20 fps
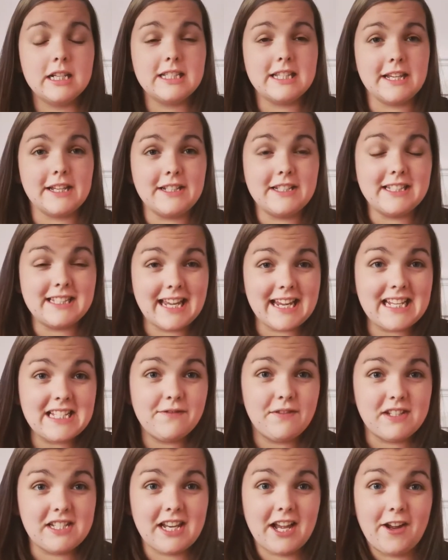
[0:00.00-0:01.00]
So
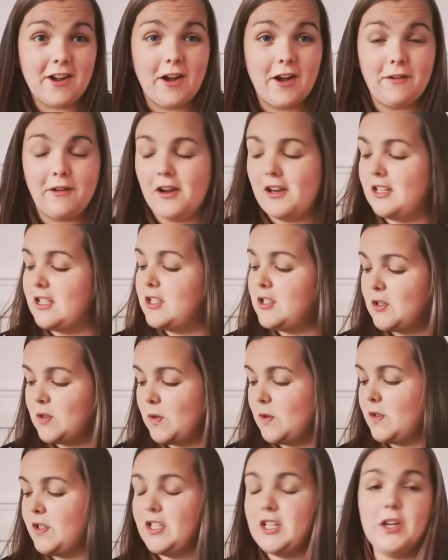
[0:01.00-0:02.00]
today's video, I'm going to
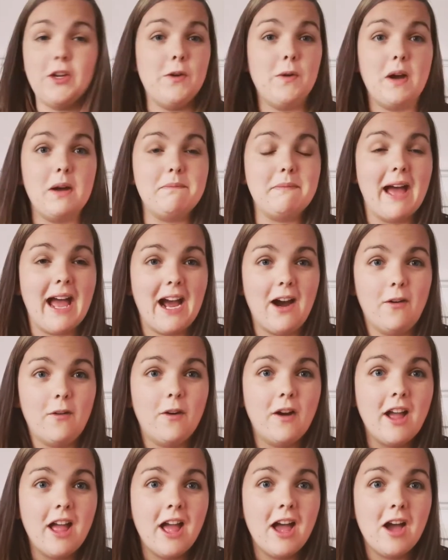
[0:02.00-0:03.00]
talk to you
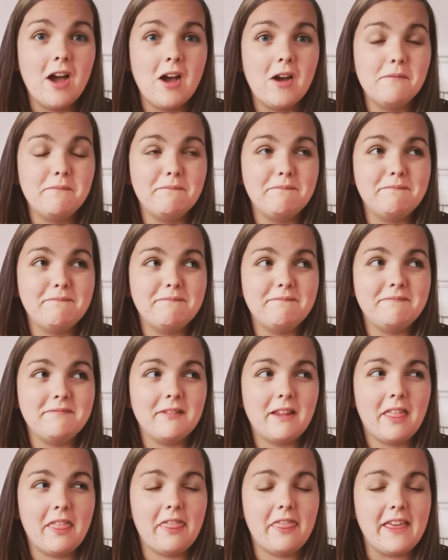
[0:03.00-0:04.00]
about
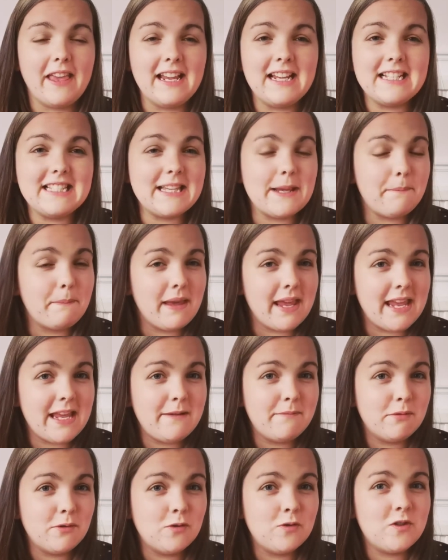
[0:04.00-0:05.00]
things that
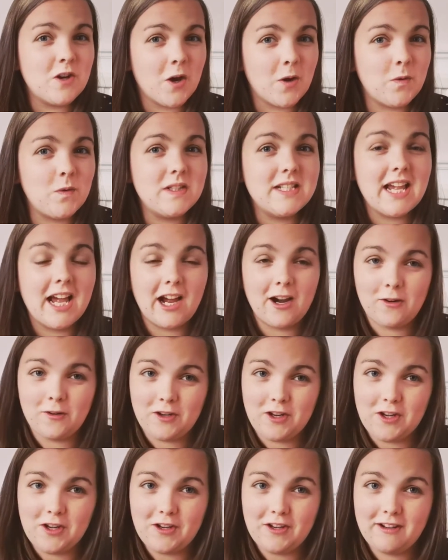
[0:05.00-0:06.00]
people don't tell
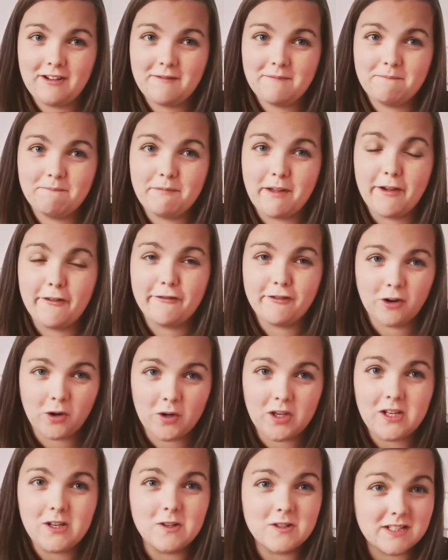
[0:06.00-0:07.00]
you
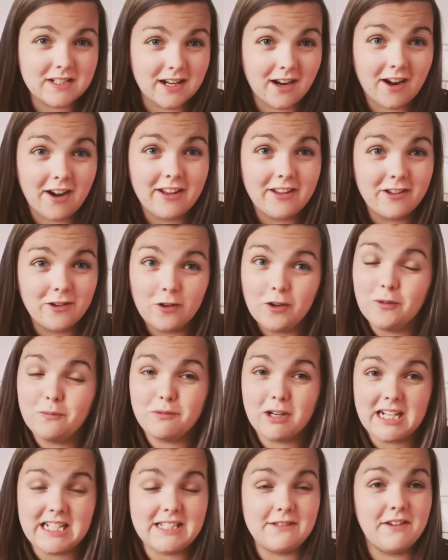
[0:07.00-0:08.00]
before you start your
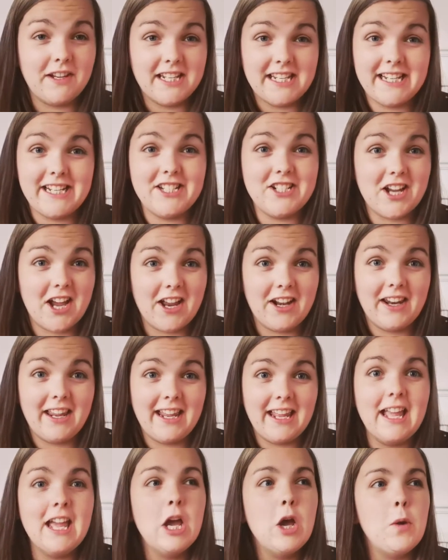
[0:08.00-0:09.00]
breastfeeding
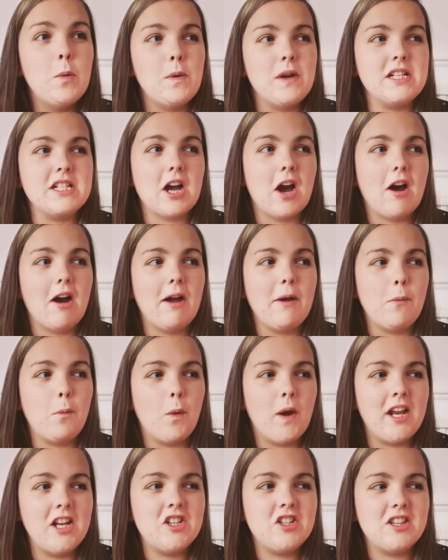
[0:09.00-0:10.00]
journey, which I
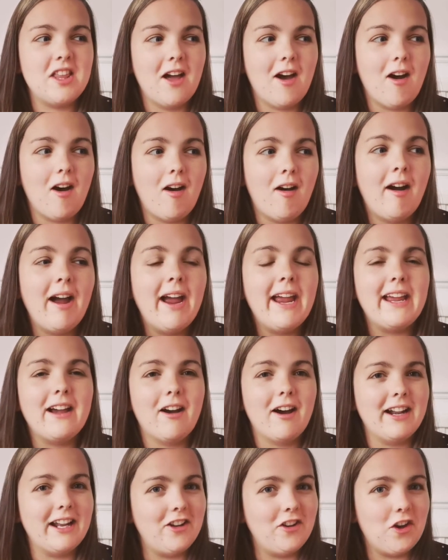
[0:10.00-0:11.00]
wish that I
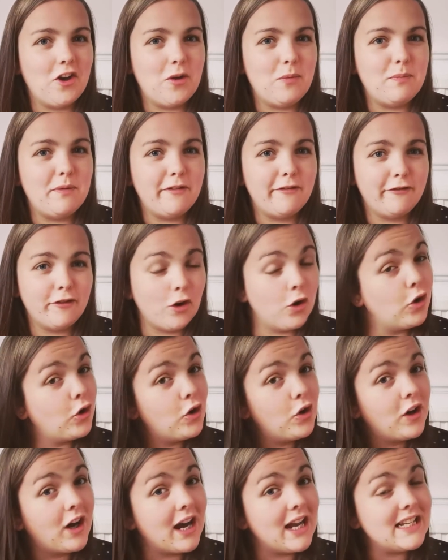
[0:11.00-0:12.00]
kind of knew
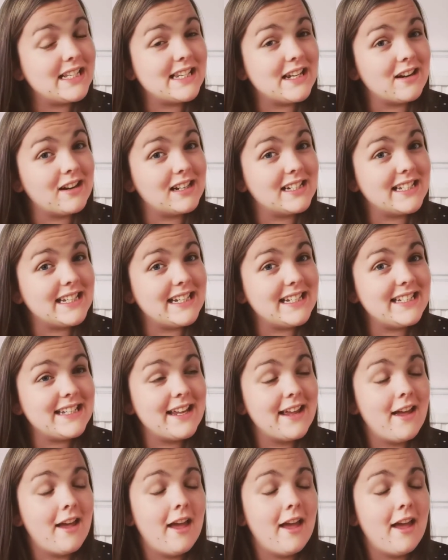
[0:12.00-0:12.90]
before I started.